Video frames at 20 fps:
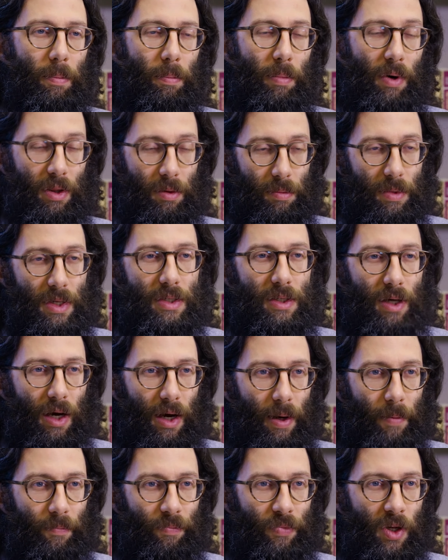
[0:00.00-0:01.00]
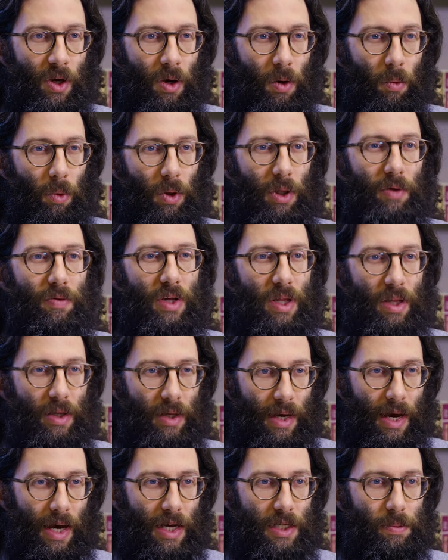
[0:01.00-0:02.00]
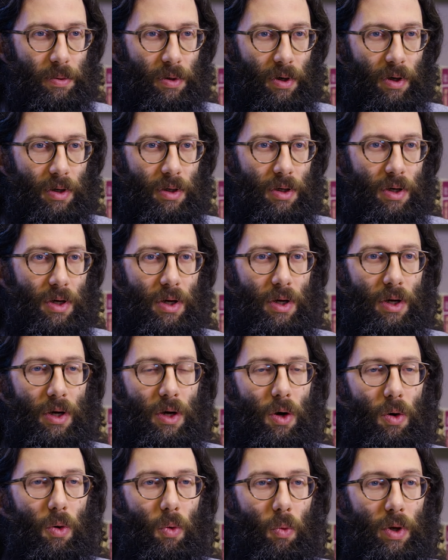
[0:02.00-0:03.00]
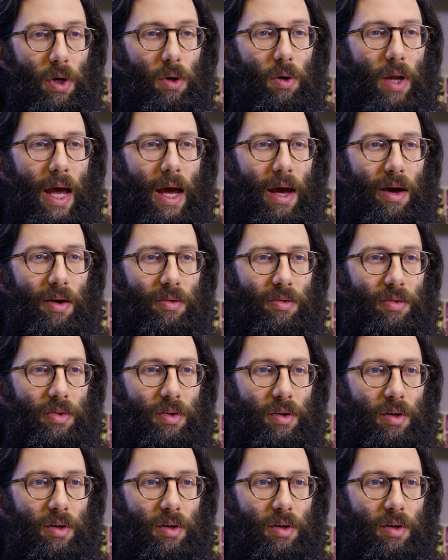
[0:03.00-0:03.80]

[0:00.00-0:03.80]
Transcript: but in the meantime, we're living in the diaspora. We don't have